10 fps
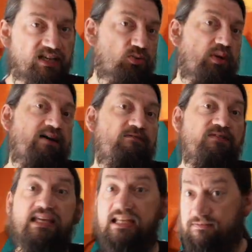Next we
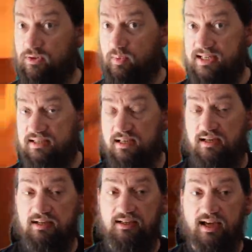have Evil West,
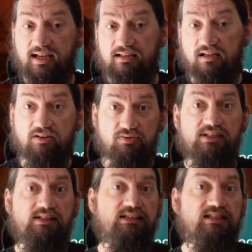and I
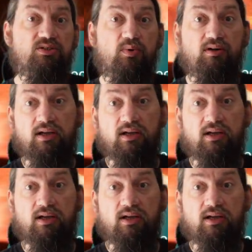really like this